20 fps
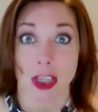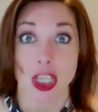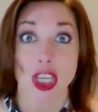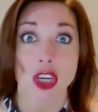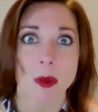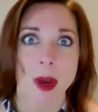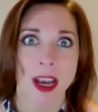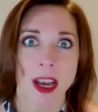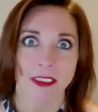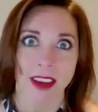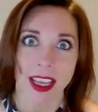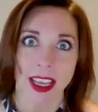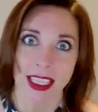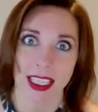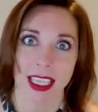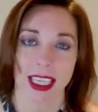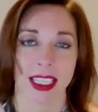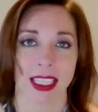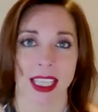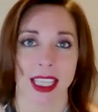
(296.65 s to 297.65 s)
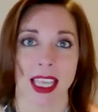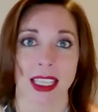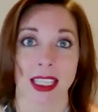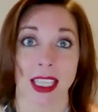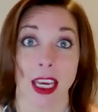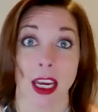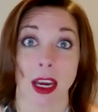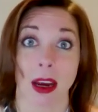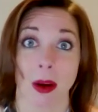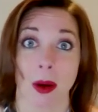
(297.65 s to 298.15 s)
You might find success
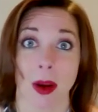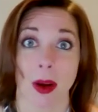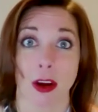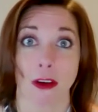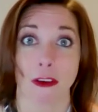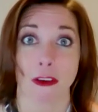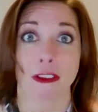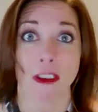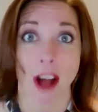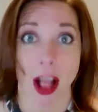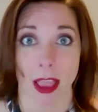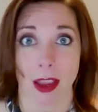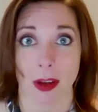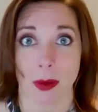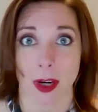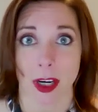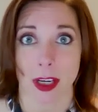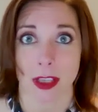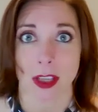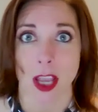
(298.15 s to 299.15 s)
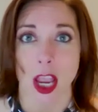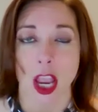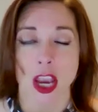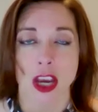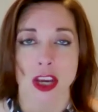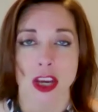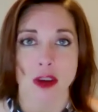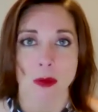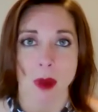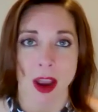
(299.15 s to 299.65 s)
in growing your followers.
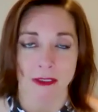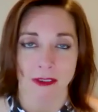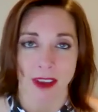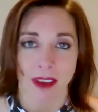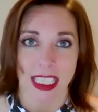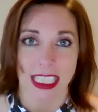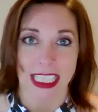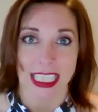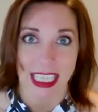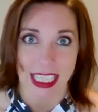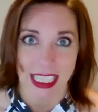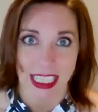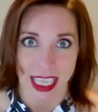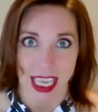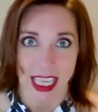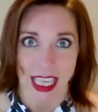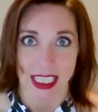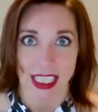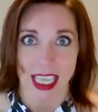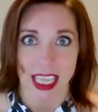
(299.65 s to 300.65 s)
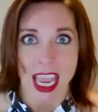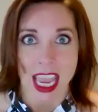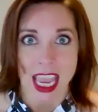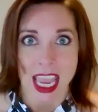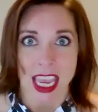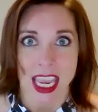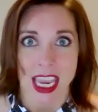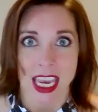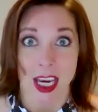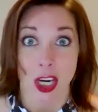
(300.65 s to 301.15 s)
You might find success
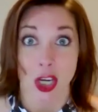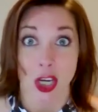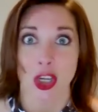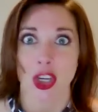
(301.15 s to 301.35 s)
in